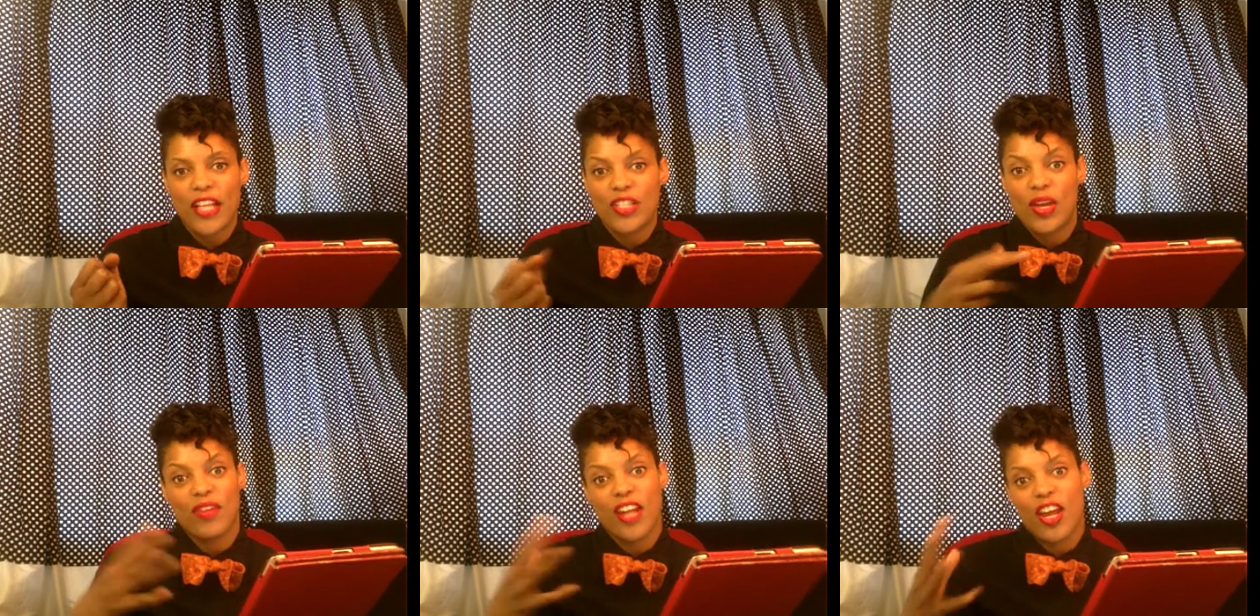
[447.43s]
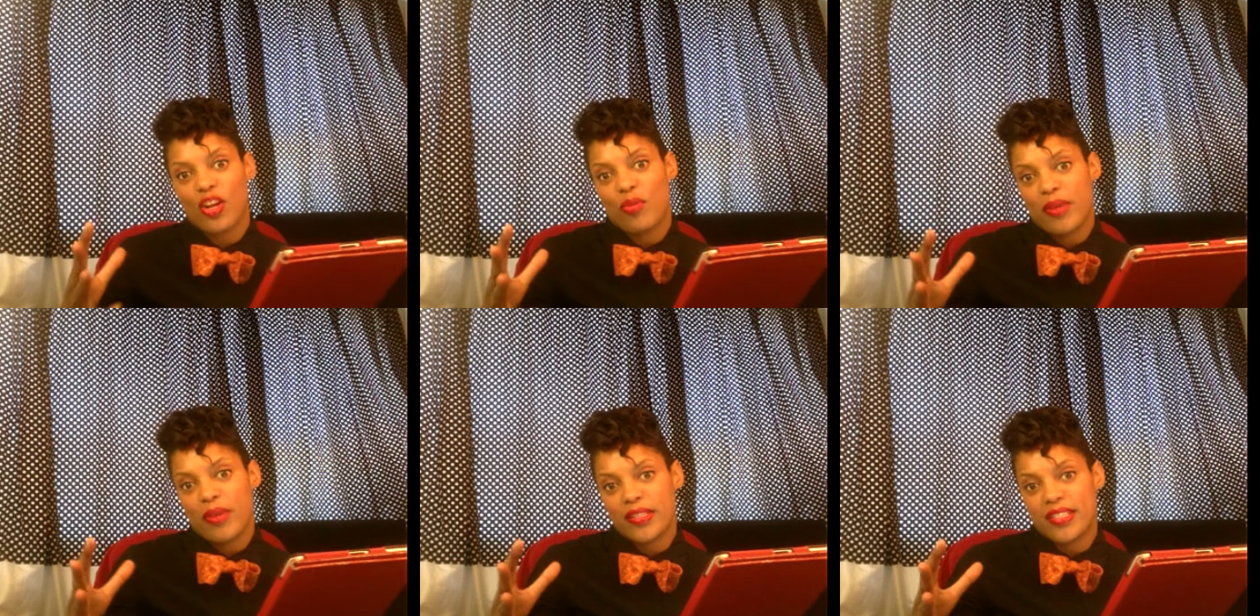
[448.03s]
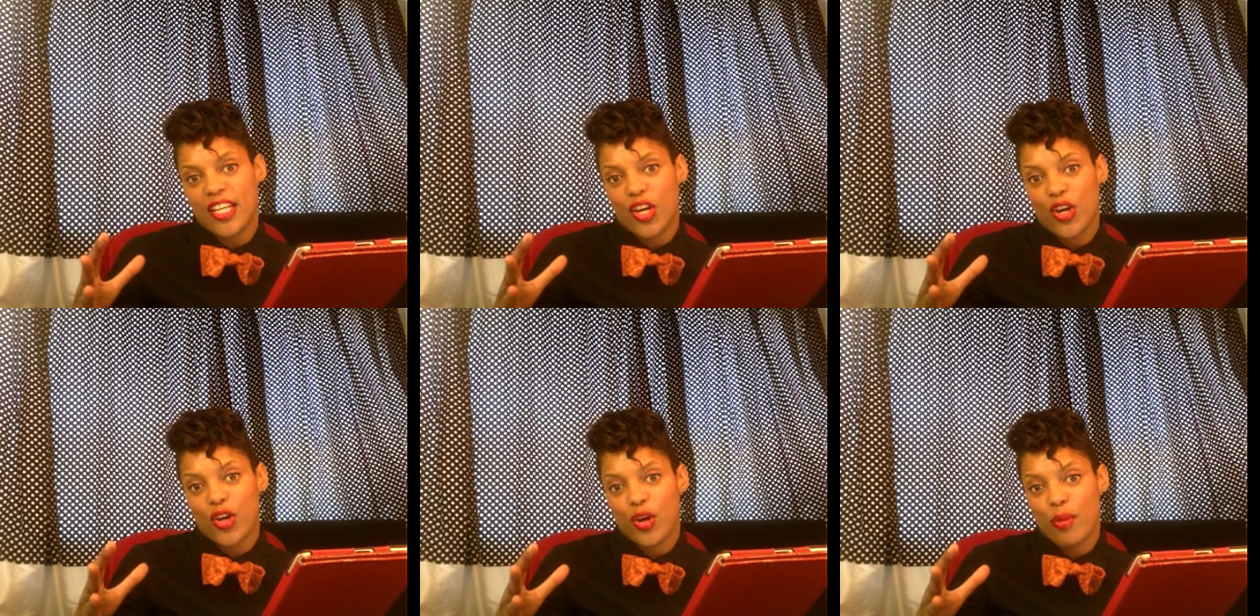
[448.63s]
So Ava and I are going to be sending
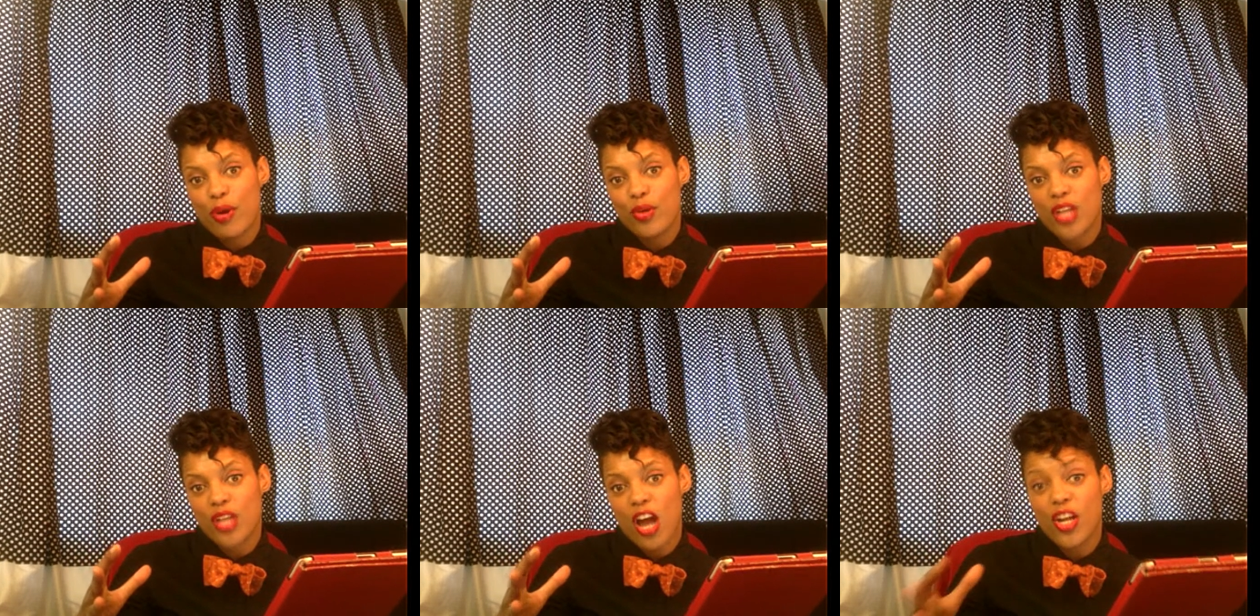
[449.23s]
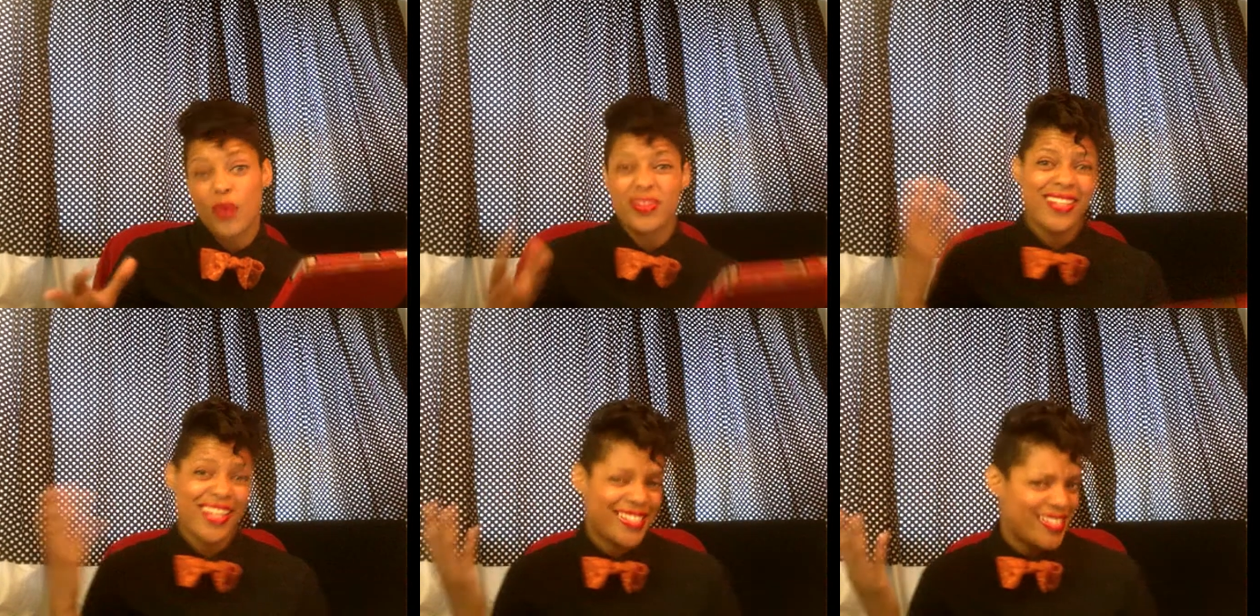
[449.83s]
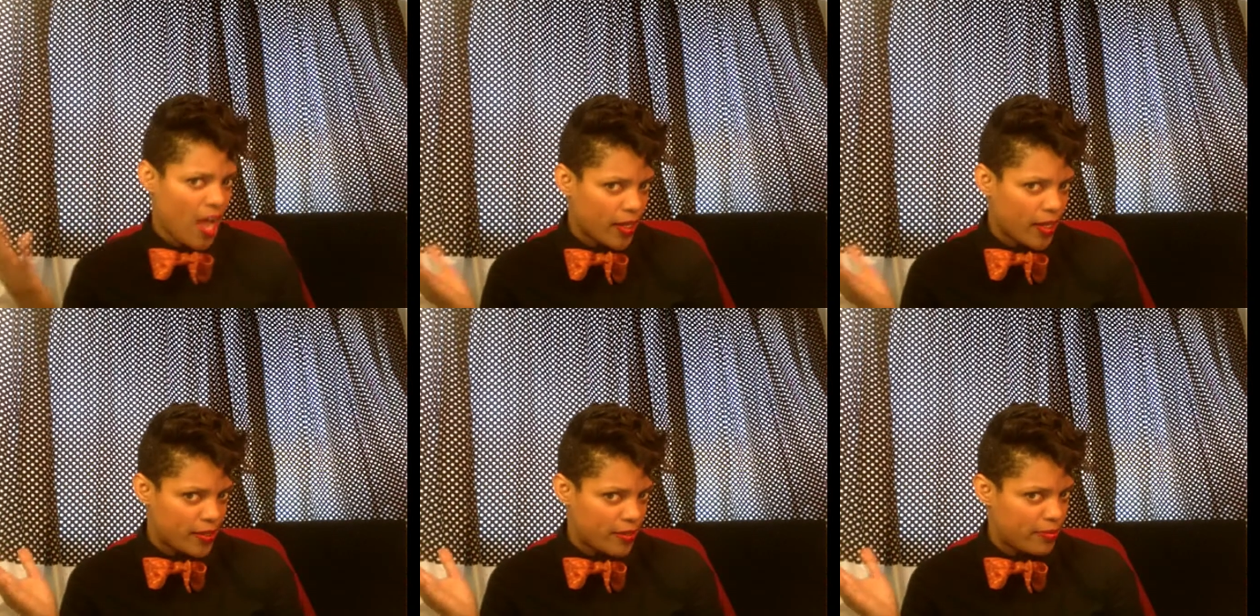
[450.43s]
her a postcard. Now, it's not that
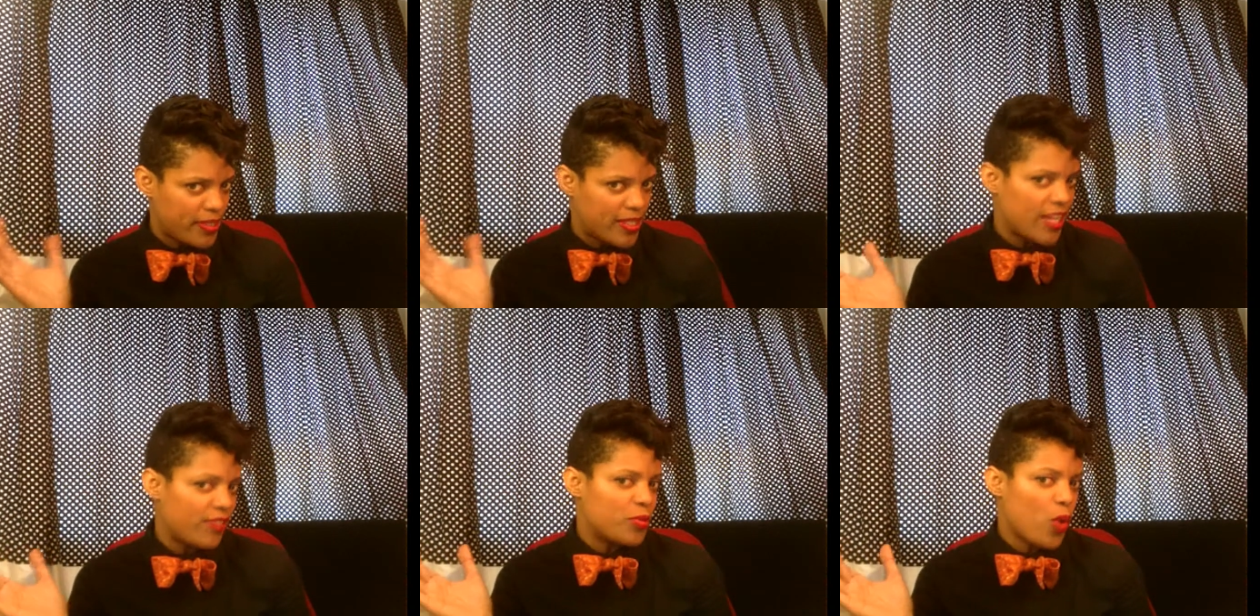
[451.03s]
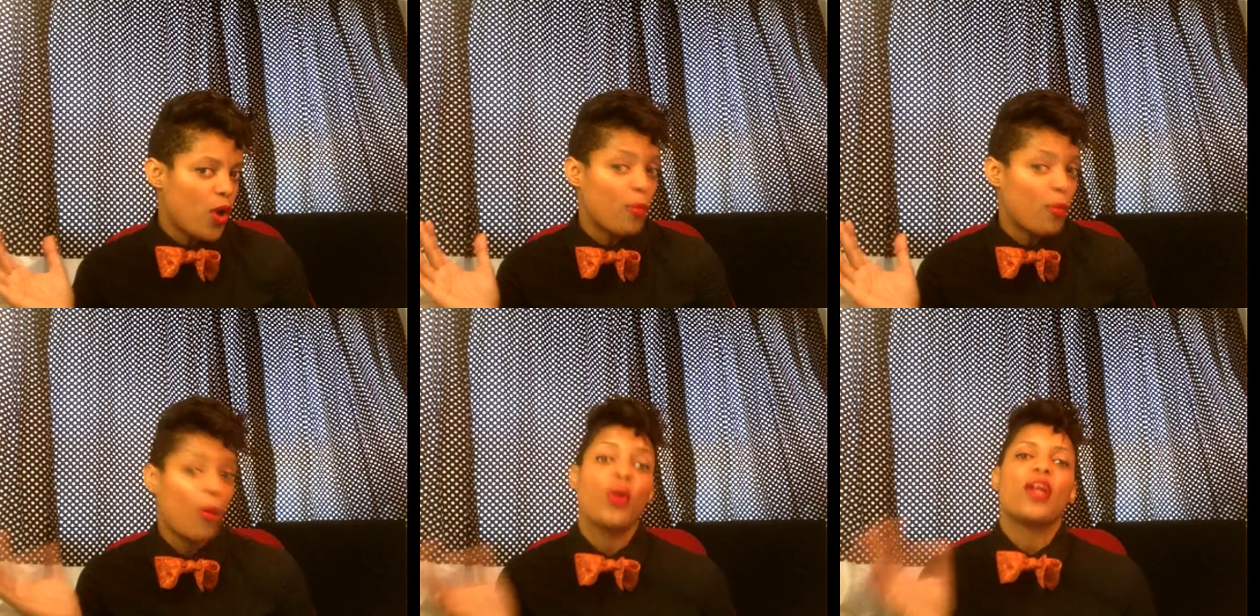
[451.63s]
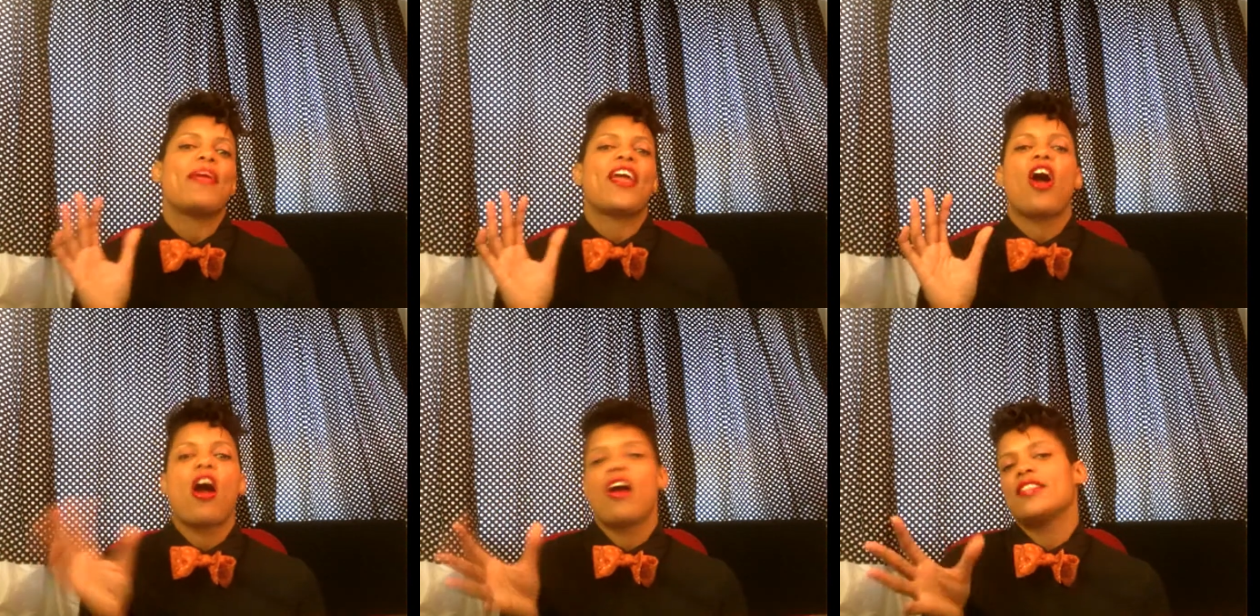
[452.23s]
exotic to be sending from Toronto, but we're going to make
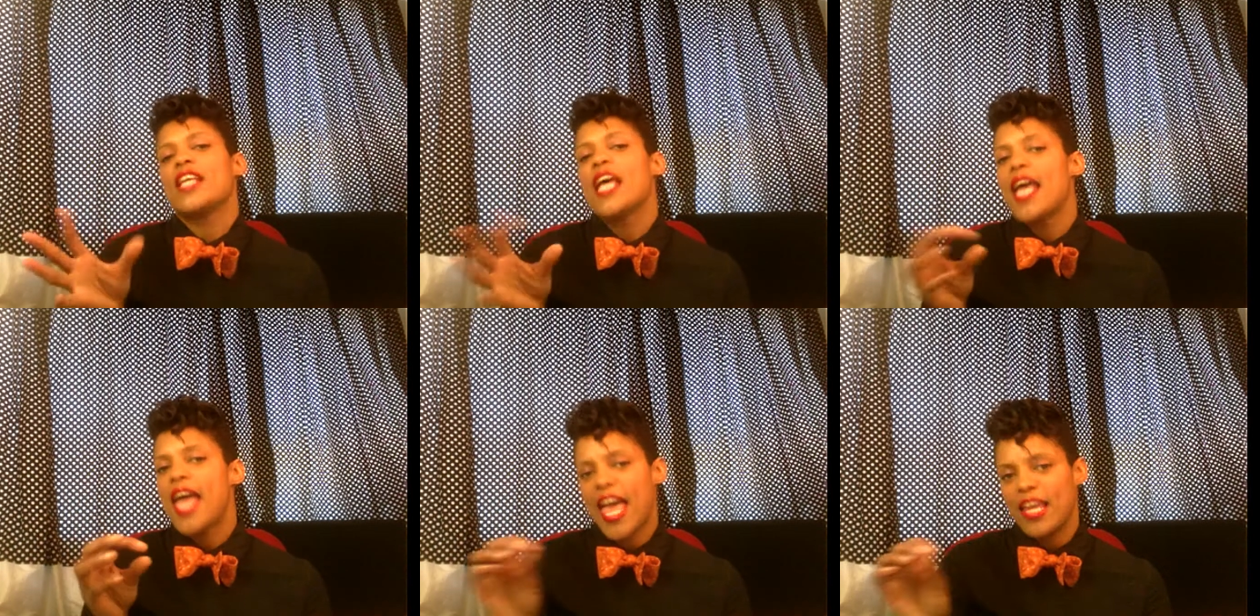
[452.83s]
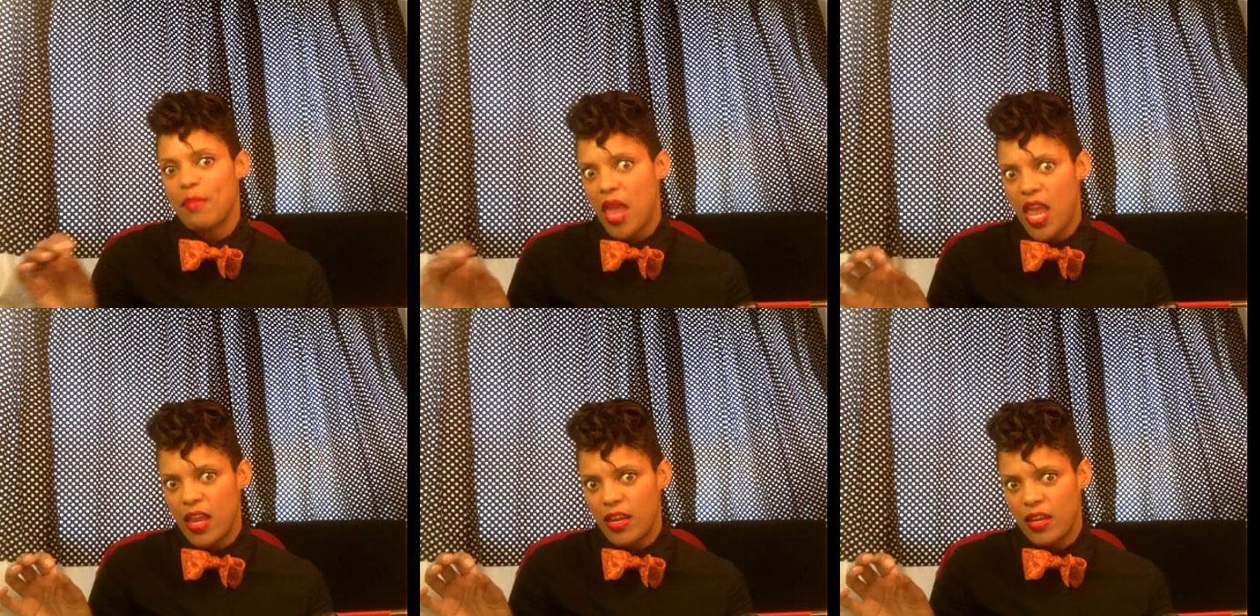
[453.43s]
ours handmade.